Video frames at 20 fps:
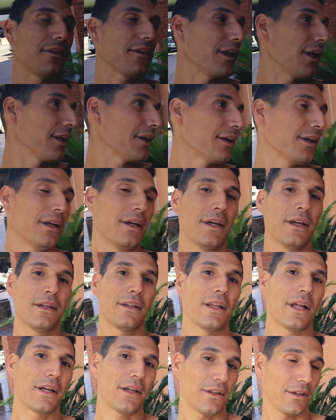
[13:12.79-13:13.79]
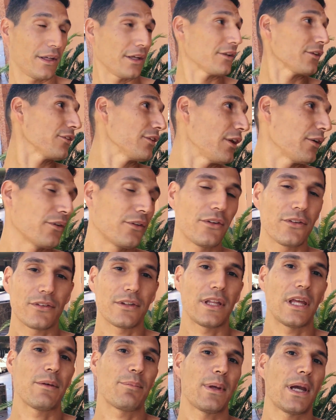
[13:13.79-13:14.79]
thing, like like you said,
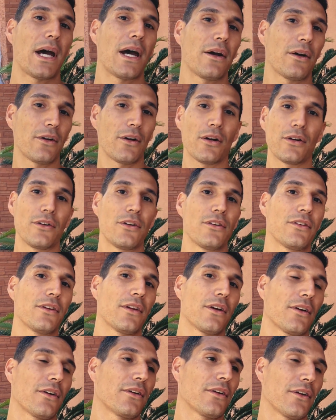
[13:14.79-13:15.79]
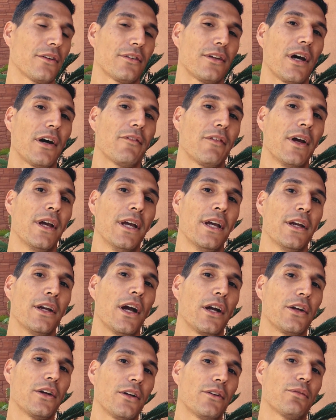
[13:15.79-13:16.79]
using the A P I or, or using their, their stuff,
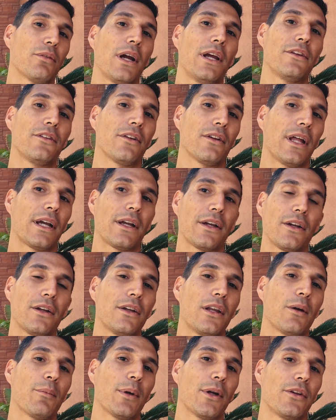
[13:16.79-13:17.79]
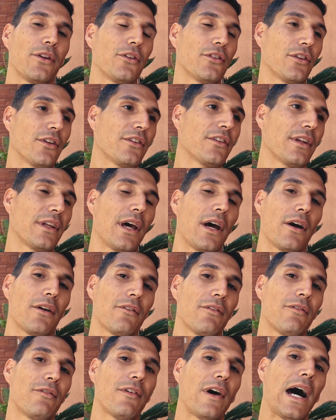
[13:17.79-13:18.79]
a good ratio, like a good number, you should send
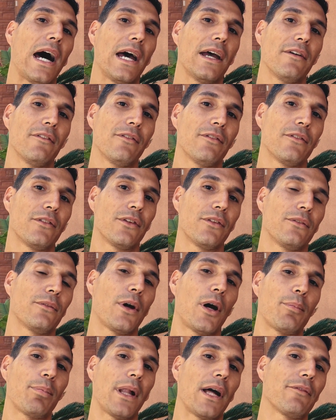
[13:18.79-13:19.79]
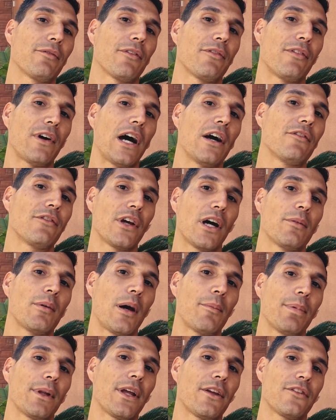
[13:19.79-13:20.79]
out five, do, apply for five job
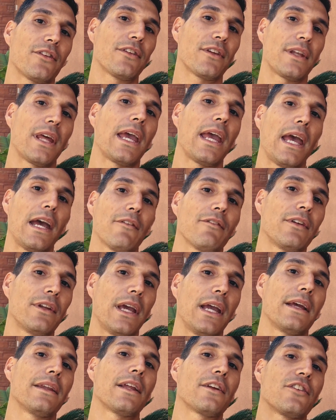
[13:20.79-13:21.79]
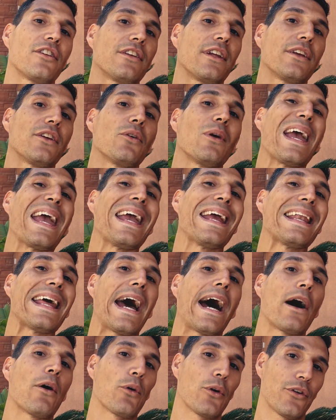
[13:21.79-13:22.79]
applications a day, every day, and that should take you eight
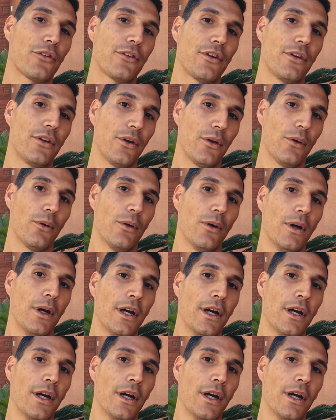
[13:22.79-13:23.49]
hours to do.